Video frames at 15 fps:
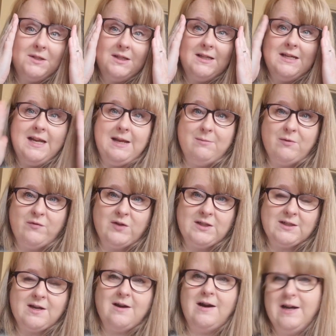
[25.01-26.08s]
to the name of
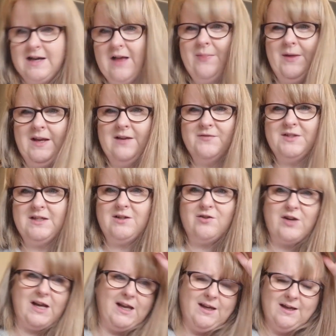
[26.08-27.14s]
this card. I think I've said it
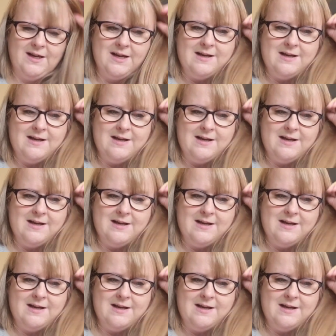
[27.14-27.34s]
right.